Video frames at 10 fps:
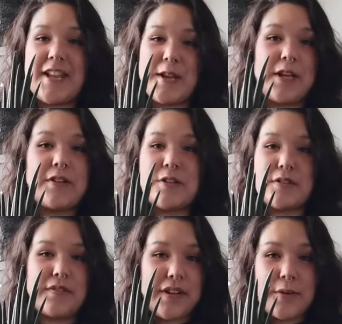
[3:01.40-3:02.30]
you can
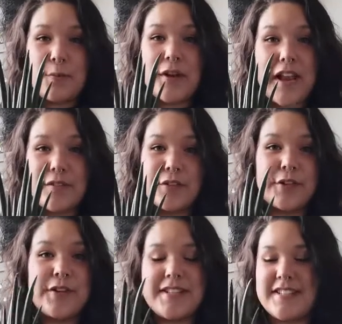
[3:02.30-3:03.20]
just feed him whenever
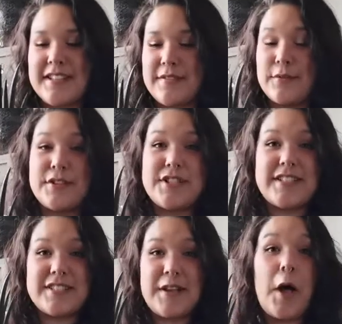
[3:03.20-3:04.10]
and stuff, which
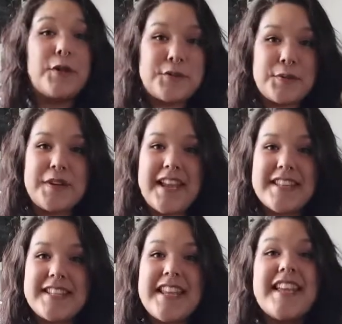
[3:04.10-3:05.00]
is also
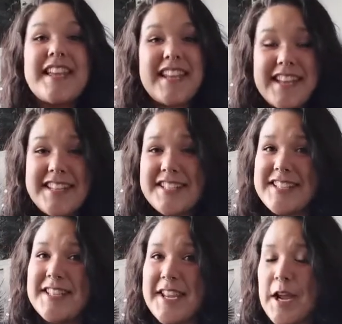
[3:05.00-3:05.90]
nice. Easy
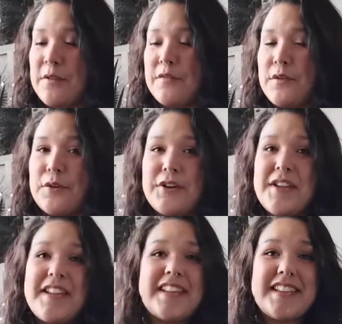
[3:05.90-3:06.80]
to care for
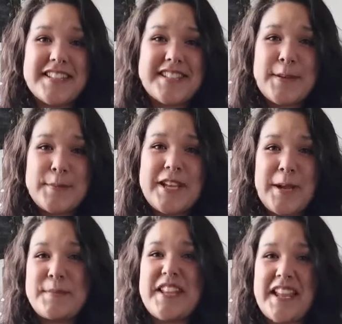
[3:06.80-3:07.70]
because
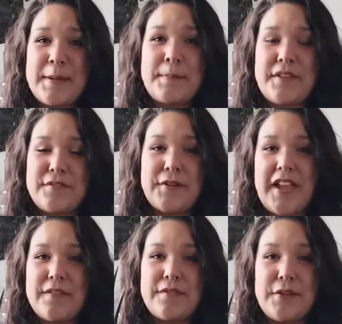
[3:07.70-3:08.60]
sometimes I can be
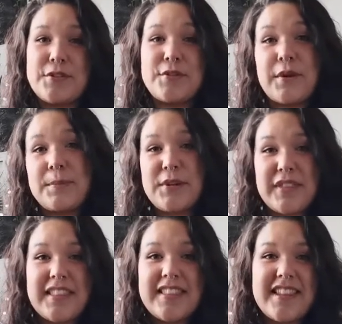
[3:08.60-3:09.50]
forgetful. So I
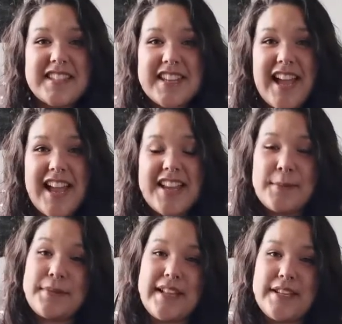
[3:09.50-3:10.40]
put this guy in
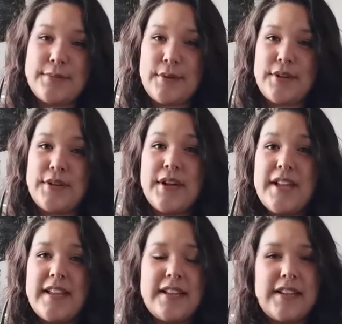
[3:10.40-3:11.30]
a place where,
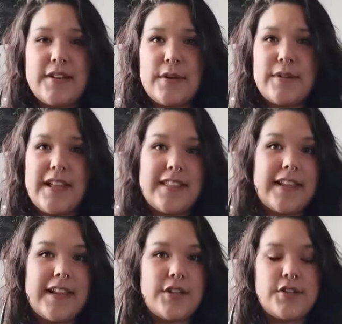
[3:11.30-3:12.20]
you know, like the
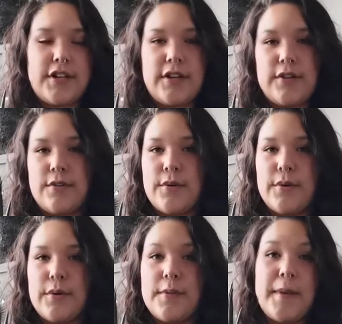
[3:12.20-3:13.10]
kitchen
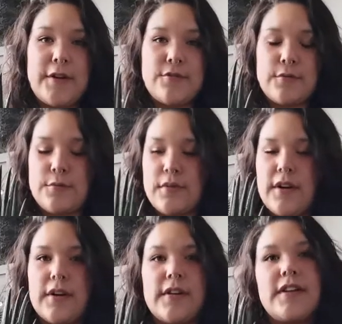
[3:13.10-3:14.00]
or the bedroom
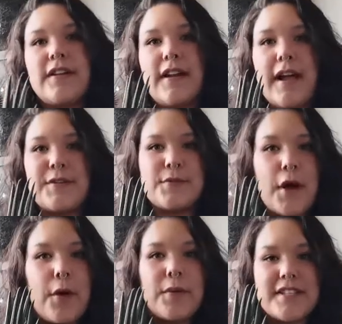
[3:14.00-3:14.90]
where I
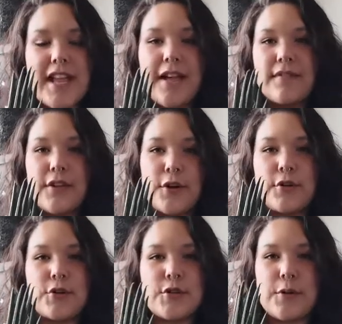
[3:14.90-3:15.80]
don't always have the
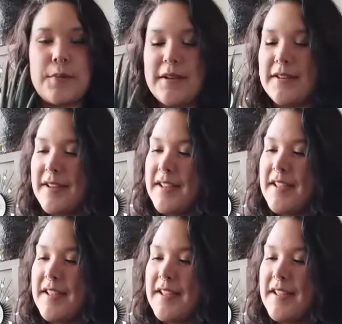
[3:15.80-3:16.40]
curtains open,